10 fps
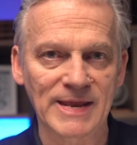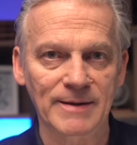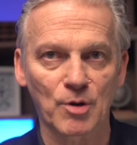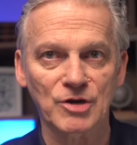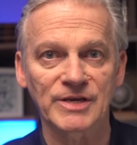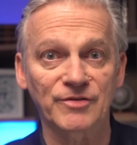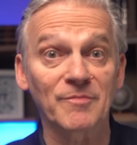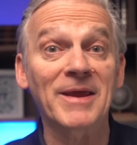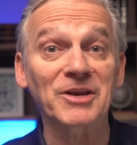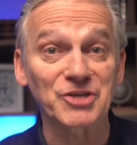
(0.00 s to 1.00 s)
and it marks a
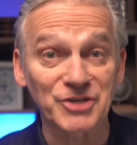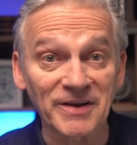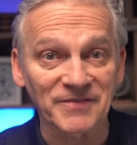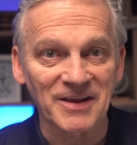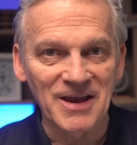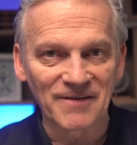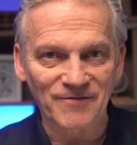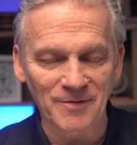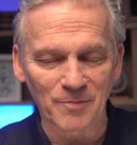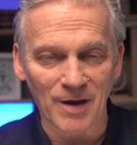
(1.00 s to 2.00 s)
dramatic shift
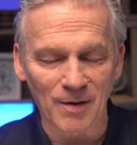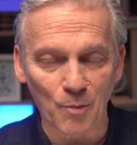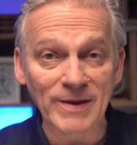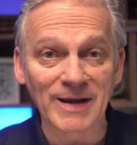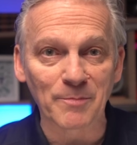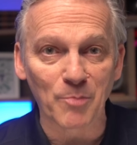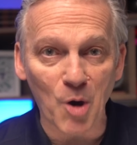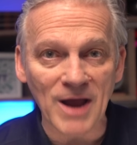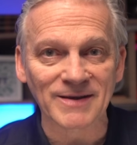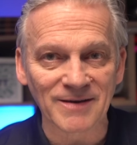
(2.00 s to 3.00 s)
from when it
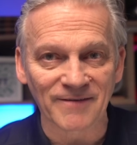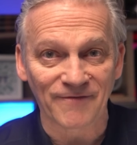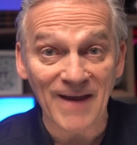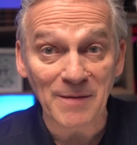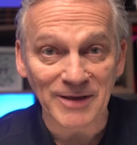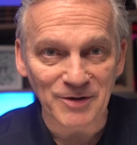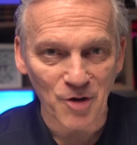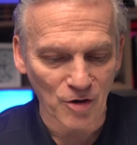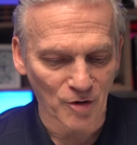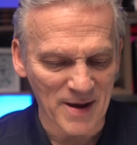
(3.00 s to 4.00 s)
bought a Family
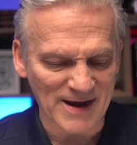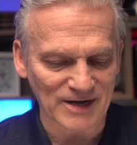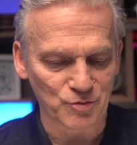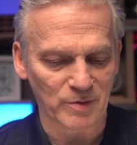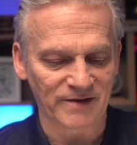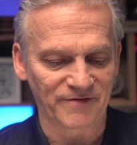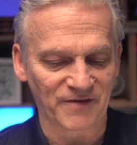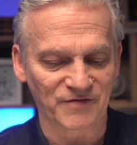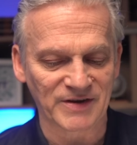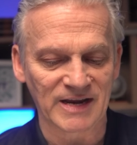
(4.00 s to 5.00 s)
Dollar back in
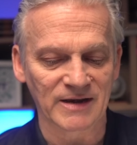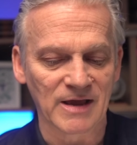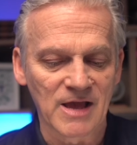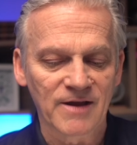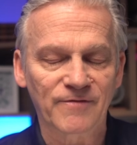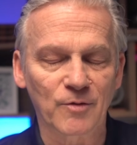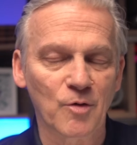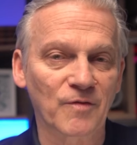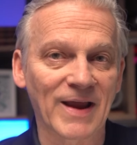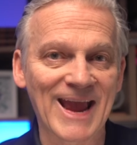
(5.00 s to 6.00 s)
2015 for
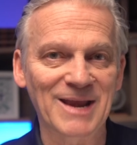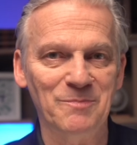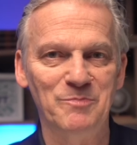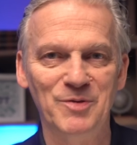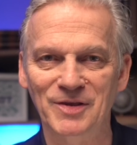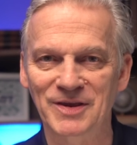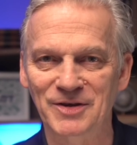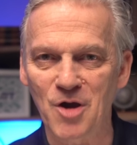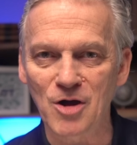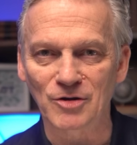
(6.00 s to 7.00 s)
over $8
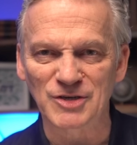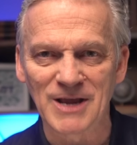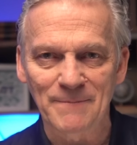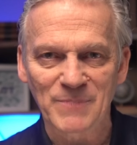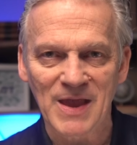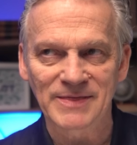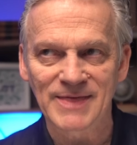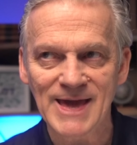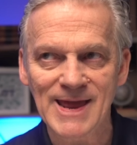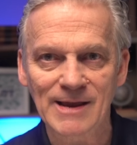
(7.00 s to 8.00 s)
billion. And
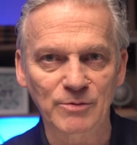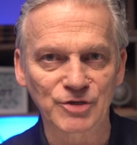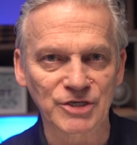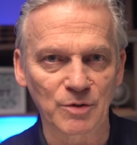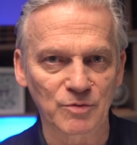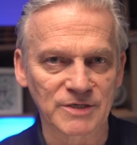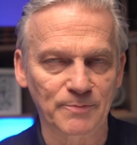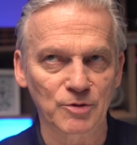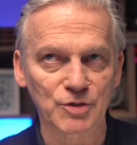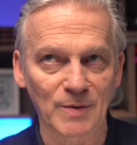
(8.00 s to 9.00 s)
that acquisition was
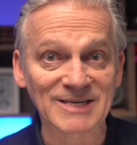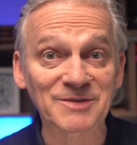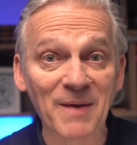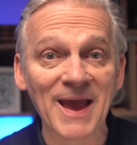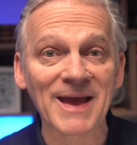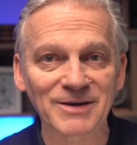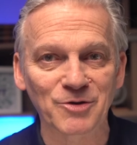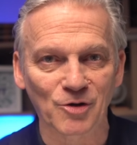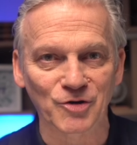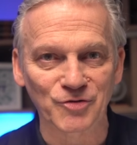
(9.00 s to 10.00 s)
supposed to expand
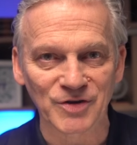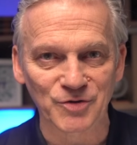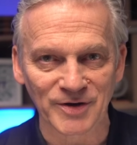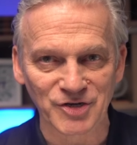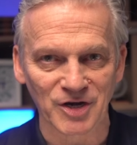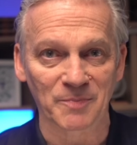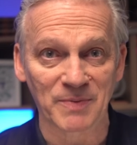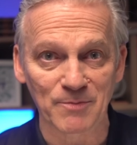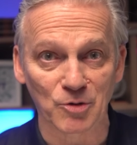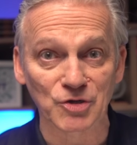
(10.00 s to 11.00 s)
Dollar Tree's reach and
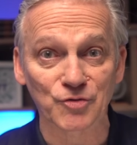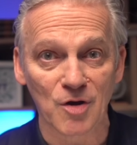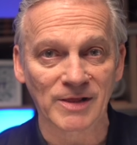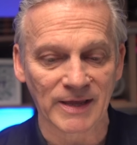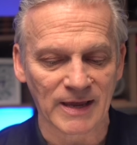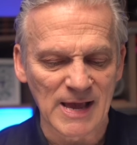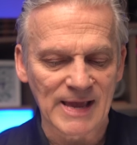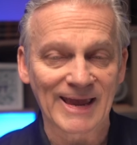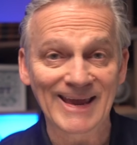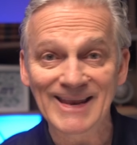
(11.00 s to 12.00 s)
compete more strongly
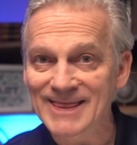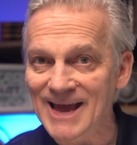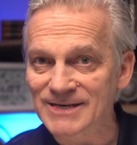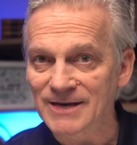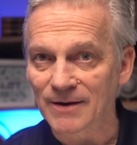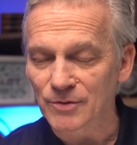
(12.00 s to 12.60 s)
in that